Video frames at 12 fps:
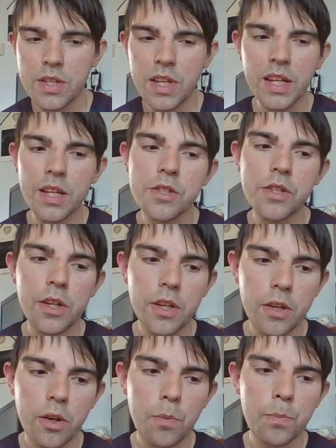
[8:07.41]
easy.
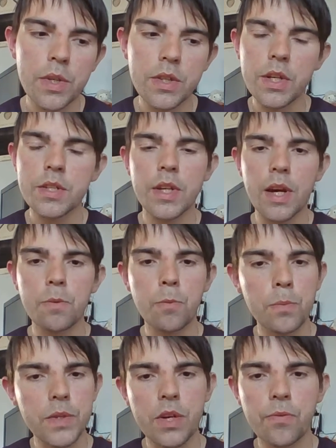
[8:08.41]
But this game will
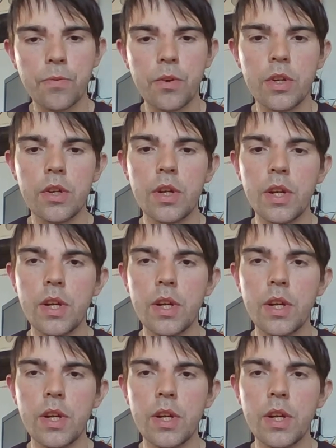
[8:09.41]
be different.